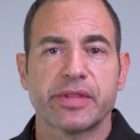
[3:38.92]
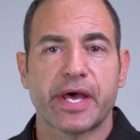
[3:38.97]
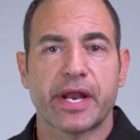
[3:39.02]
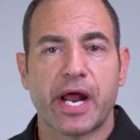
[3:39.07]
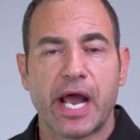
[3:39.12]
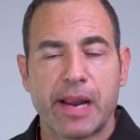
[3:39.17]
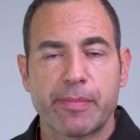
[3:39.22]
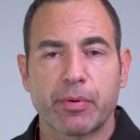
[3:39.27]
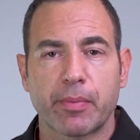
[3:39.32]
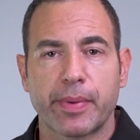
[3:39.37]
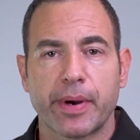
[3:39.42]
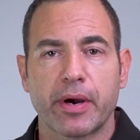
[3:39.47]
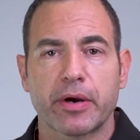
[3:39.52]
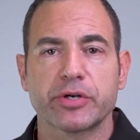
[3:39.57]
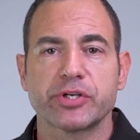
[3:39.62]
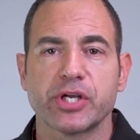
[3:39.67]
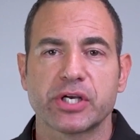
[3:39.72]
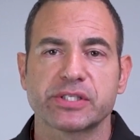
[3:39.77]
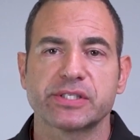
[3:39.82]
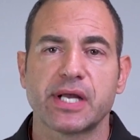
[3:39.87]
that hyperbaric
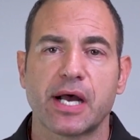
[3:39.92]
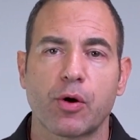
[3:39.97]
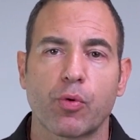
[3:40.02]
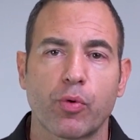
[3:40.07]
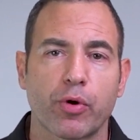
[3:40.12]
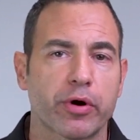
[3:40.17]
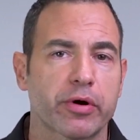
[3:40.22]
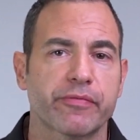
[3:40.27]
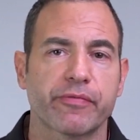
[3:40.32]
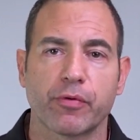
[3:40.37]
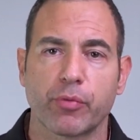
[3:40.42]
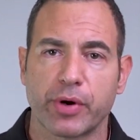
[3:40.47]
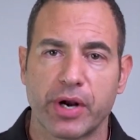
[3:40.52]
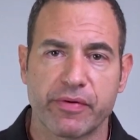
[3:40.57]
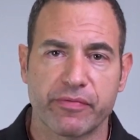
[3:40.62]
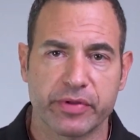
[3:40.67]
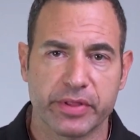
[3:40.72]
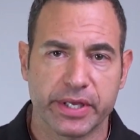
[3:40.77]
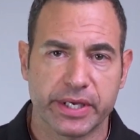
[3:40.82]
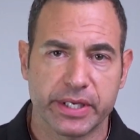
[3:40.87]
does not work for
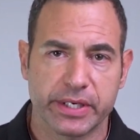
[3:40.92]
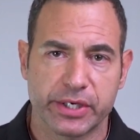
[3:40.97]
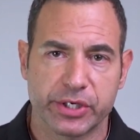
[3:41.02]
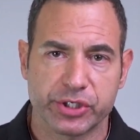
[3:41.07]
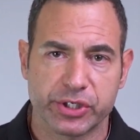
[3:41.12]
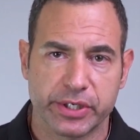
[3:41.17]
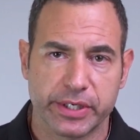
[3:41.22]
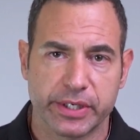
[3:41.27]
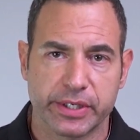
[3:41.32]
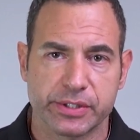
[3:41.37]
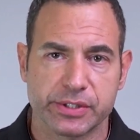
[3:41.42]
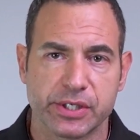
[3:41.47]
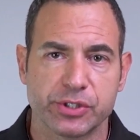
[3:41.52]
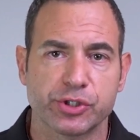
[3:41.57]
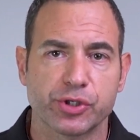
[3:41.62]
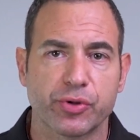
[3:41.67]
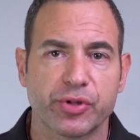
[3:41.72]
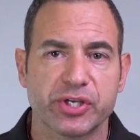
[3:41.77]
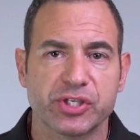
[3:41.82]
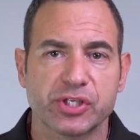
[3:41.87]
whatever the condition is. And
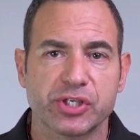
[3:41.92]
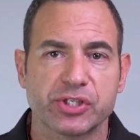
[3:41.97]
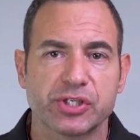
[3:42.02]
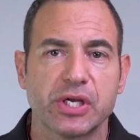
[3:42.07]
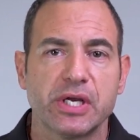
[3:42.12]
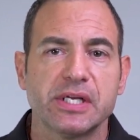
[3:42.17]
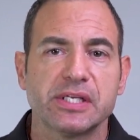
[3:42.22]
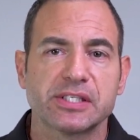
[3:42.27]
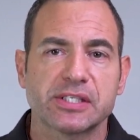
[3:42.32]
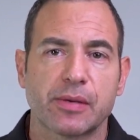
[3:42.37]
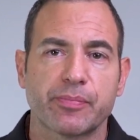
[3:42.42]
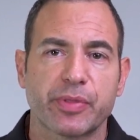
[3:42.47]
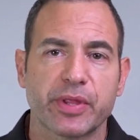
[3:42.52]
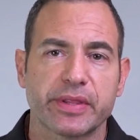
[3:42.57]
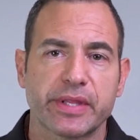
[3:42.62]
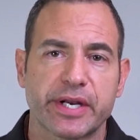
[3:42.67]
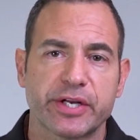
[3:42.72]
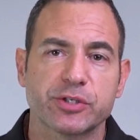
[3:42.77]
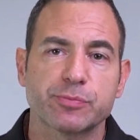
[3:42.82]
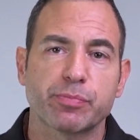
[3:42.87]
so this is something
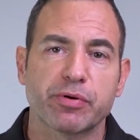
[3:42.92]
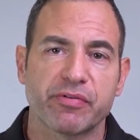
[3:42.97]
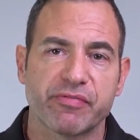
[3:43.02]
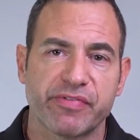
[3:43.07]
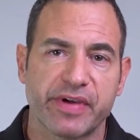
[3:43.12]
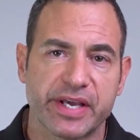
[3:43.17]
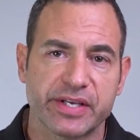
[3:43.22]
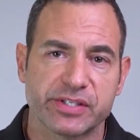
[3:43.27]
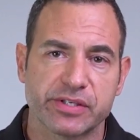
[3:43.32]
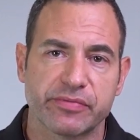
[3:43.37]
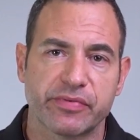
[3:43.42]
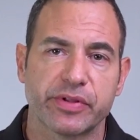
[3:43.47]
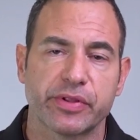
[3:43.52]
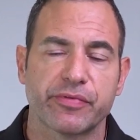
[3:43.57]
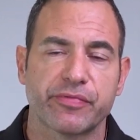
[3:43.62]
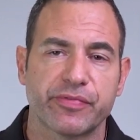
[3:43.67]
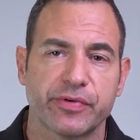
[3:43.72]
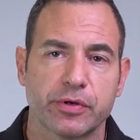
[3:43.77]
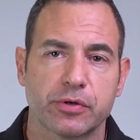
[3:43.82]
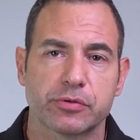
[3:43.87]
that is pervasive in the
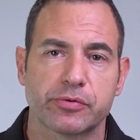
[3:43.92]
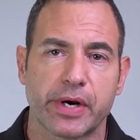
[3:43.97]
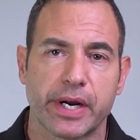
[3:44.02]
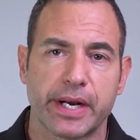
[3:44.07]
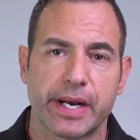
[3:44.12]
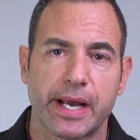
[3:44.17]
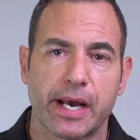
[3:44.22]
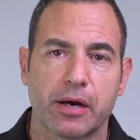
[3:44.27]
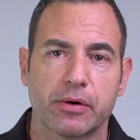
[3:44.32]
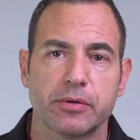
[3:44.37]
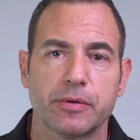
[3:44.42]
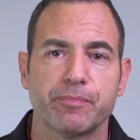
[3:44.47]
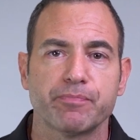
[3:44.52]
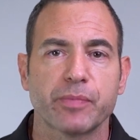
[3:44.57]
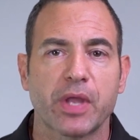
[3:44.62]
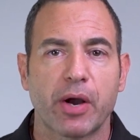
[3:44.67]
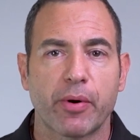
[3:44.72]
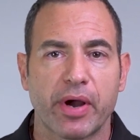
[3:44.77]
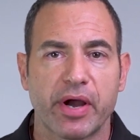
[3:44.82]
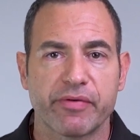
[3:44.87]
field right now.
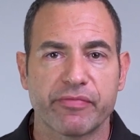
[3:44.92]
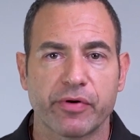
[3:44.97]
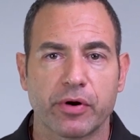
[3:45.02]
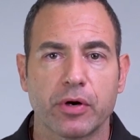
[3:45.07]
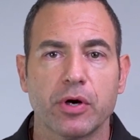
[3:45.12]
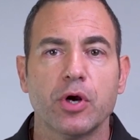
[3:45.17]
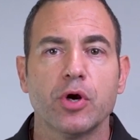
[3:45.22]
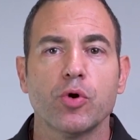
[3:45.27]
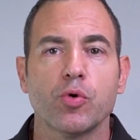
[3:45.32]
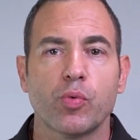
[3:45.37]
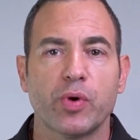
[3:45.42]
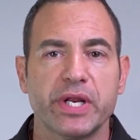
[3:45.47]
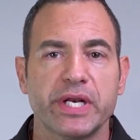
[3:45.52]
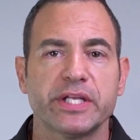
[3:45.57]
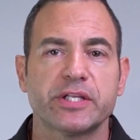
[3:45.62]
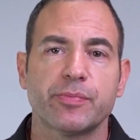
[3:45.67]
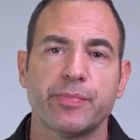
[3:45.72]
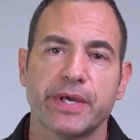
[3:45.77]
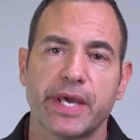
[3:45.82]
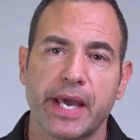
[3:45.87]
However, we need
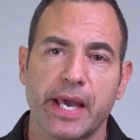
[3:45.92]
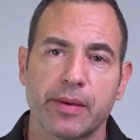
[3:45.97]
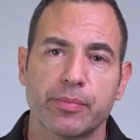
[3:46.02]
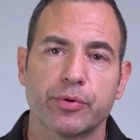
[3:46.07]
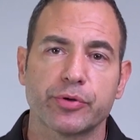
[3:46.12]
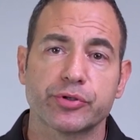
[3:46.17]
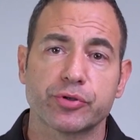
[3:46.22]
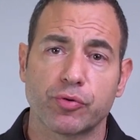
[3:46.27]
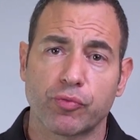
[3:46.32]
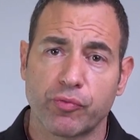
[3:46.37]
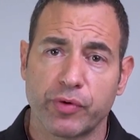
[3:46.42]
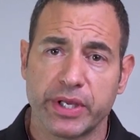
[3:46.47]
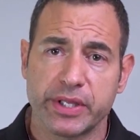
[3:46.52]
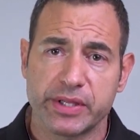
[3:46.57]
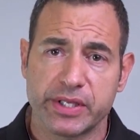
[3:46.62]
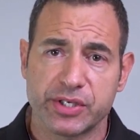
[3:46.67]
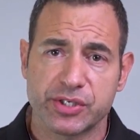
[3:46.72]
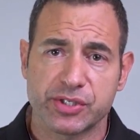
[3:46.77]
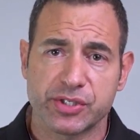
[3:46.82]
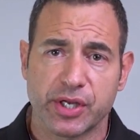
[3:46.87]
to be able to read
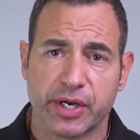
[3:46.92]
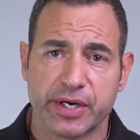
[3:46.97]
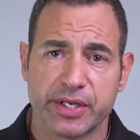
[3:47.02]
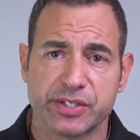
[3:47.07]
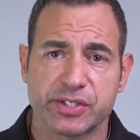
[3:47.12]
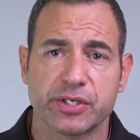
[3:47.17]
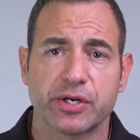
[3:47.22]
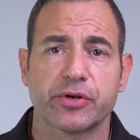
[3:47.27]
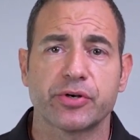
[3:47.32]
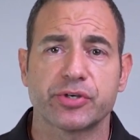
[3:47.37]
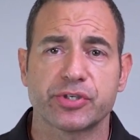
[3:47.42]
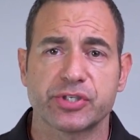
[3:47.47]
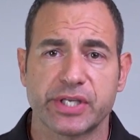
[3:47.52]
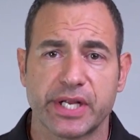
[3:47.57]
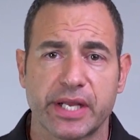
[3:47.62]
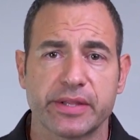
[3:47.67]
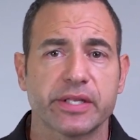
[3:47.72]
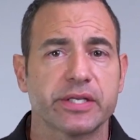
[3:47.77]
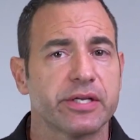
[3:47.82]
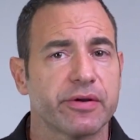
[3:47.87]
these studies and
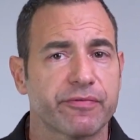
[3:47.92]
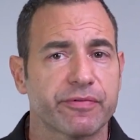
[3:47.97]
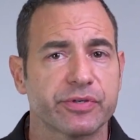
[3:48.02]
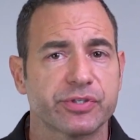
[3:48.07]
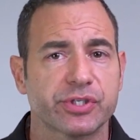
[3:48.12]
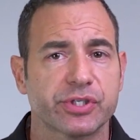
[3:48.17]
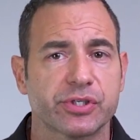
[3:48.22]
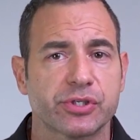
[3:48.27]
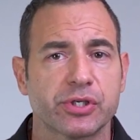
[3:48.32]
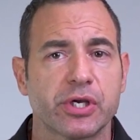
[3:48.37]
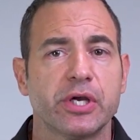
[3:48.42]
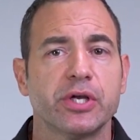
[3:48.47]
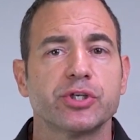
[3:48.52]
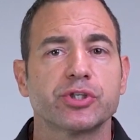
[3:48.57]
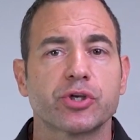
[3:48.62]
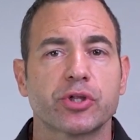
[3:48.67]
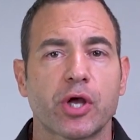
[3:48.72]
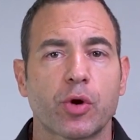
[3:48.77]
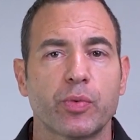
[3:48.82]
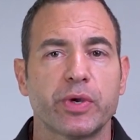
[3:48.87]
understand the differences so
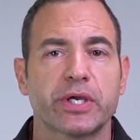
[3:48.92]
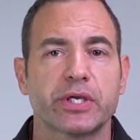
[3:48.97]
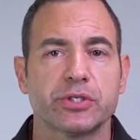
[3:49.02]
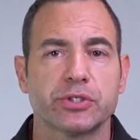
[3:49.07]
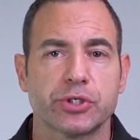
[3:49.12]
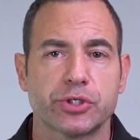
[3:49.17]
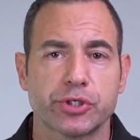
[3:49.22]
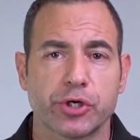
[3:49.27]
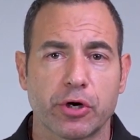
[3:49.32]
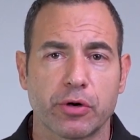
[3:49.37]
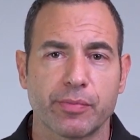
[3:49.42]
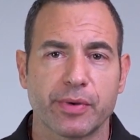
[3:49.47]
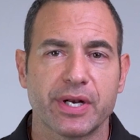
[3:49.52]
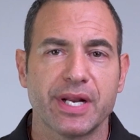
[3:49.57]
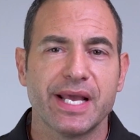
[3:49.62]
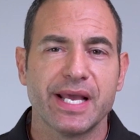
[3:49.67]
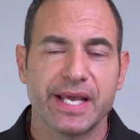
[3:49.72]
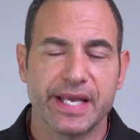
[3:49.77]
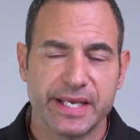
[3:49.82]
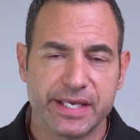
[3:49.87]
that we can determine,
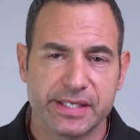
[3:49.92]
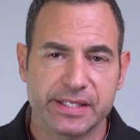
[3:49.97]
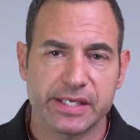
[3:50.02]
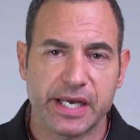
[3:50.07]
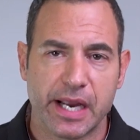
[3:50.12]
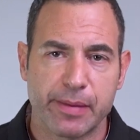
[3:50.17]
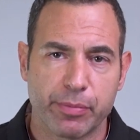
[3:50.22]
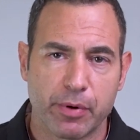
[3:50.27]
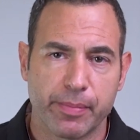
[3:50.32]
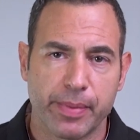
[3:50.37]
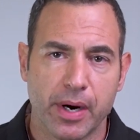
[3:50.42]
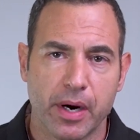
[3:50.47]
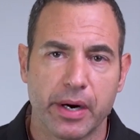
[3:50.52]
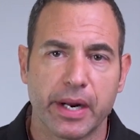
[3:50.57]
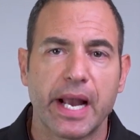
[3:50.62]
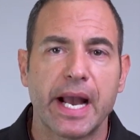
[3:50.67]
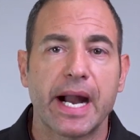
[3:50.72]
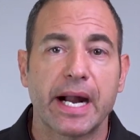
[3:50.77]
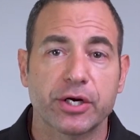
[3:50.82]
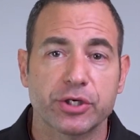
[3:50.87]
is hyperbaric
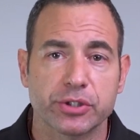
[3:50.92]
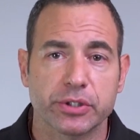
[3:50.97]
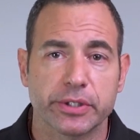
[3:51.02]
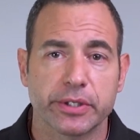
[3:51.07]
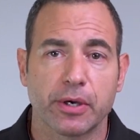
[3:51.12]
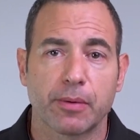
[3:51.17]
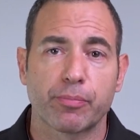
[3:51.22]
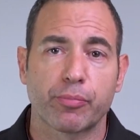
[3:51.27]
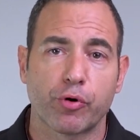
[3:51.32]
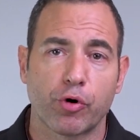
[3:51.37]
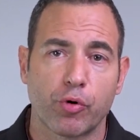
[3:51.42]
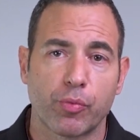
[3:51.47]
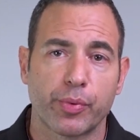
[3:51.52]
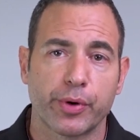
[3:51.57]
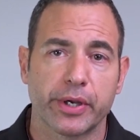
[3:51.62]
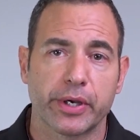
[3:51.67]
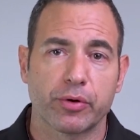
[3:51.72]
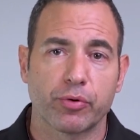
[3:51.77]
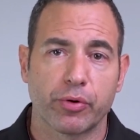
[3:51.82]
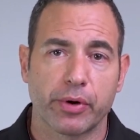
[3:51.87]
actually
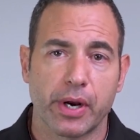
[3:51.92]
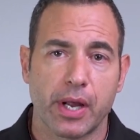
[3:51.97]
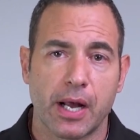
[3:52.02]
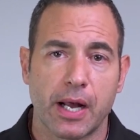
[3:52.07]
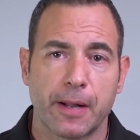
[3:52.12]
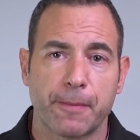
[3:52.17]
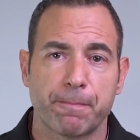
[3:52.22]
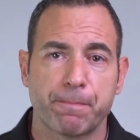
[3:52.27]
appropriate or not?